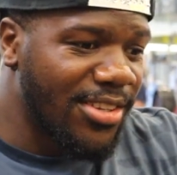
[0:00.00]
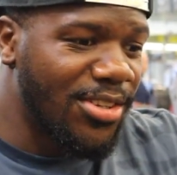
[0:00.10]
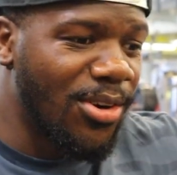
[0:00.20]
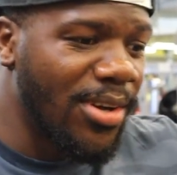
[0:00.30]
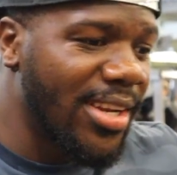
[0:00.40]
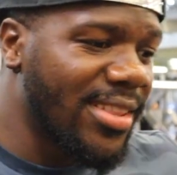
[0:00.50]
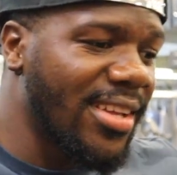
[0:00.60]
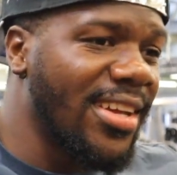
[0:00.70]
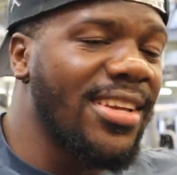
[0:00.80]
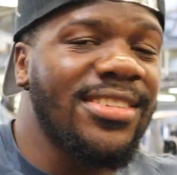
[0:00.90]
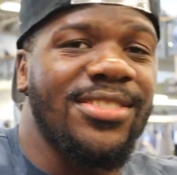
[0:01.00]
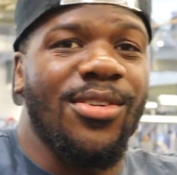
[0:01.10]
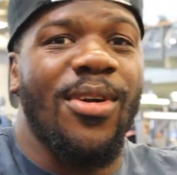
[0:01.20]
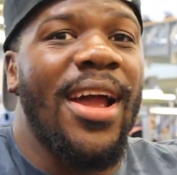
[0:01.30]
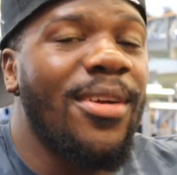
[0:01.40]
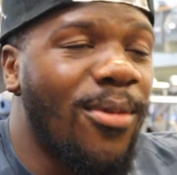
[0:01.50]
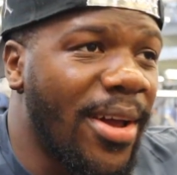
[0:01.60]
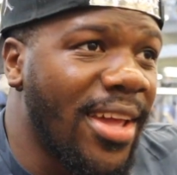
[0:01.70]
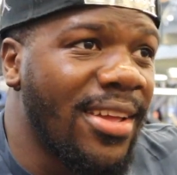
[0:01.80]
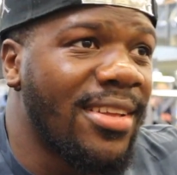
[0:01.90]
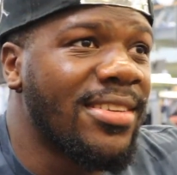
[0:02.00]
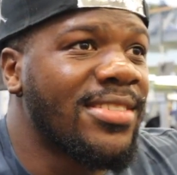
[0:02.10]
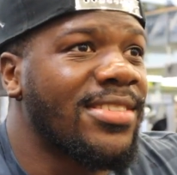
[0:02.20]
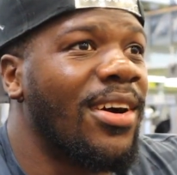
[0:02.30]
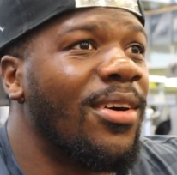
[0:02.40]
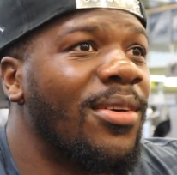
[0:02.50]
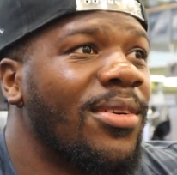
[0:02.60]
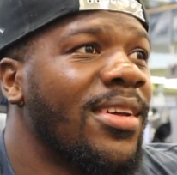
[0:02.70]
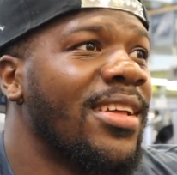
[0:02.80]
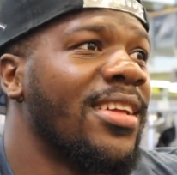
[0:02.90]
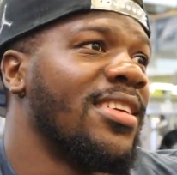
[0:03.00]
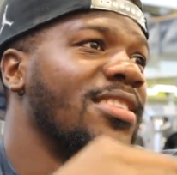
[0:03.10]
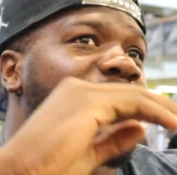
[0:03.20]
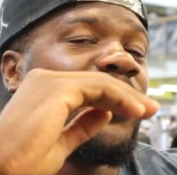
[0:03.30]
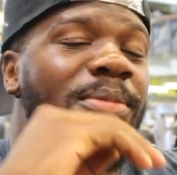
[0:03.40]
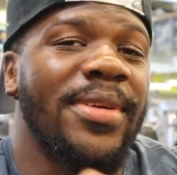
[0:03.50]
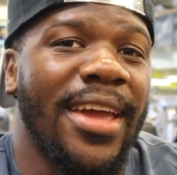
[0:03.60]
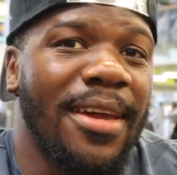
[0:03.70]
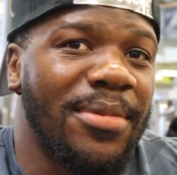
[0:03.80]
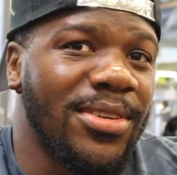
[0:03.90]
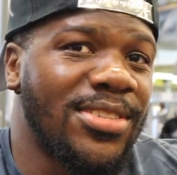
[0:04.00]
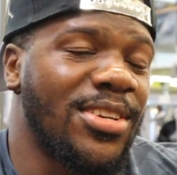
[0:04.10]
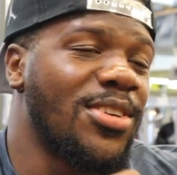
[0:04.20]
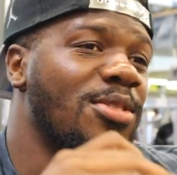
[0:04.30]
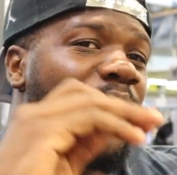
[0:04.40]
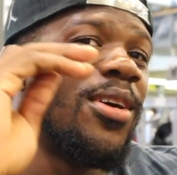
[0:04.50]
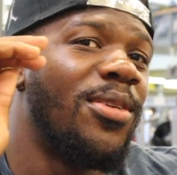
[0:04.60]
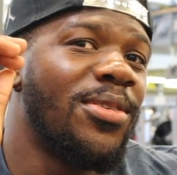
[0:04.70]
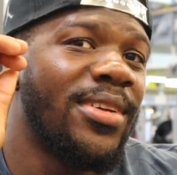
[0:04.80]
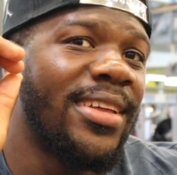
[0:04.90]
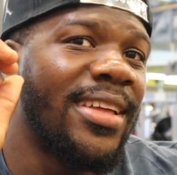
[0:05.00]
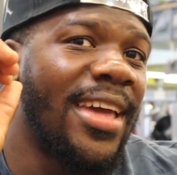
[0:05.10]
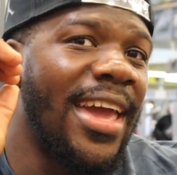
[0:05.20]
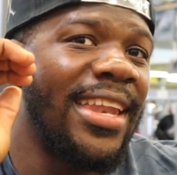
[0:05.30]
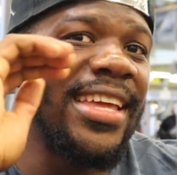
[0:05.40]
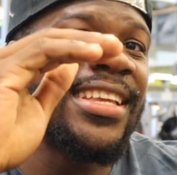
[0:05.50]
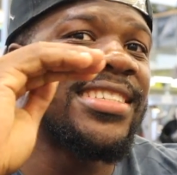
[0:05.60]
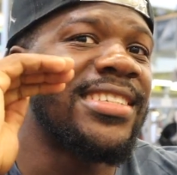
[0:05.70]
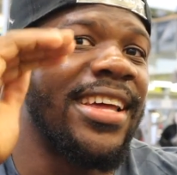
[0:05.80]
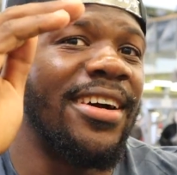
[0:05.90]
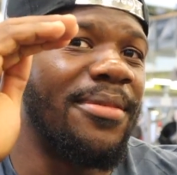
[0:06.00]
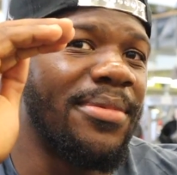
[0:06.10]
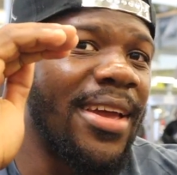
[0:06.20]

doing the things the right way, so you'll be able to grow at each step.